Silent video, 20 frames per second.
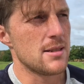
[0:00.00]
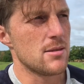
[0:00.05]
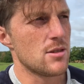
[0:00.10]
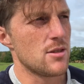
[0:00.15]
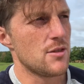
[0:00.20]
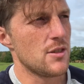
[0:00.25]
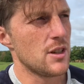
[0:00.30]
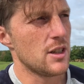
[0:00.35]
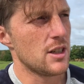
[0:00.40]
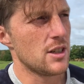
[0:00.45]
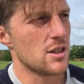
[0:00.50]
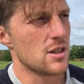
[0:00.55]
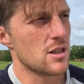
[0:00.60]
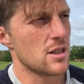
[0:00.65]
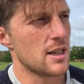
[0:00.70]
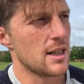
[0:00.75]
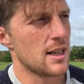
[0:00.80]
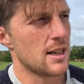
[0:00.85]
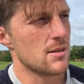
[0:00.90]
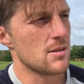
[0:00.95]
It was feeling just
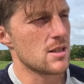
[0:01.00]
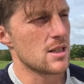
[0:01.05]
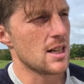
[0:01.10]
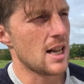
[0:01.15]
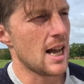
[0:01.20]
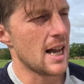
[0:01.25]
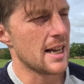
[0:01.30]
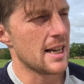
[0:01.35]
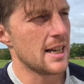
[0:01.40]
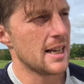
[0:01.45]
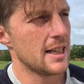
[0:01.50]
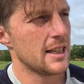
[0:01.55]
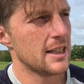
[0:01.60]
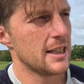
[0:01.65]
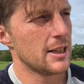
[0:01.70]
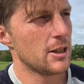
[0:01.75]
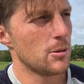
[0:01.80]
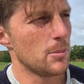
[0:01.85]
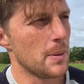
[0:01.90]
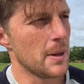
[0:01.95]
like I was lacking a
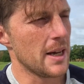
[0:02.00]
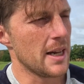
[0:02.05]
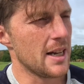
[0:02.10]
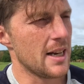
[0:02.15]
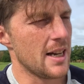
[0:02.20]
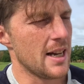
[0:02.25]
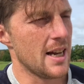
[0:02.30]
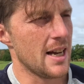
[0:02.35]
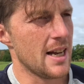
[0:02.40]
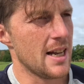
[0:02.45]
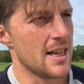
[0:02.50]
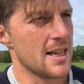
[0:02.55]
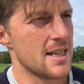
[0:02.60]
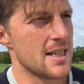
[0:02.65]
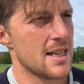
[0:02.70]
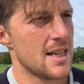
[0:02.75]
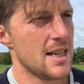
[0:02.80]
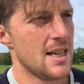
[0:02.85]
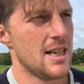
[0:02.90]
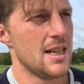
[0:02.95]
little bit and
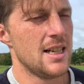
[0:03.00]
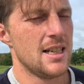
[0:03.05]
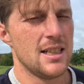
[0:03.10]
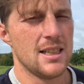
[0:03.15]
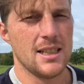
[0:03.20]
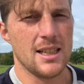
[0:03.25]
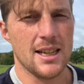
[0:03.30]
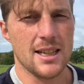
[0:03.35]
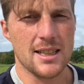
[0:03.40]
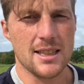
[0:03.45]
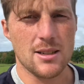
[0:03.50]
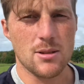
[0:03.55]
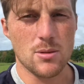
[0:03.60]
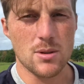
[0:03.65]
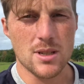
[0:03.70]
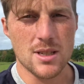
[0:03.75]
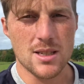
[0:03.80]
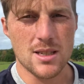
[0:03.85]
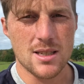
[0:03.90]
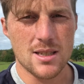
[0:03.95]
like there
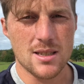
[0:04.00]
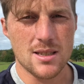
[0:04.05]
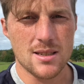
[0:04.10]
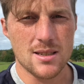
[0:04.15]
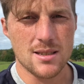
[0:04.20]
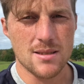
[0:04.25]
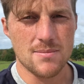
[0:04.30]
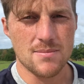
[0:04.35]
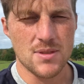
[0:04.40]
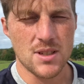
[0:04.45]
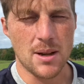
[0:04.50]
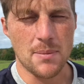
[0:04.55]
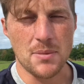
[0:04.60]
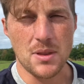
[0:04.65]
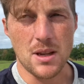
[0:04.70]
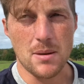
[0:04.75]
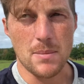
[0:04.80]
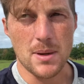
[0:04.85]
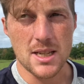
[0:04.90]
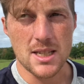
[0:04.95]
was
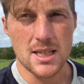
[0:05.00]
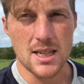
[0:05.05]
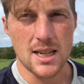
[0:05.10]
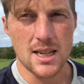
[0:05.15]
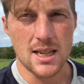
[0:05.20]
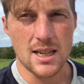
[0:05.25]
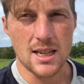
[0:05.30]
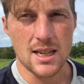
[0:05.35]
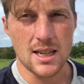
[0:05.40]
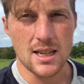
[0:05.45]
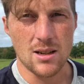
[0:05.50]
something missing.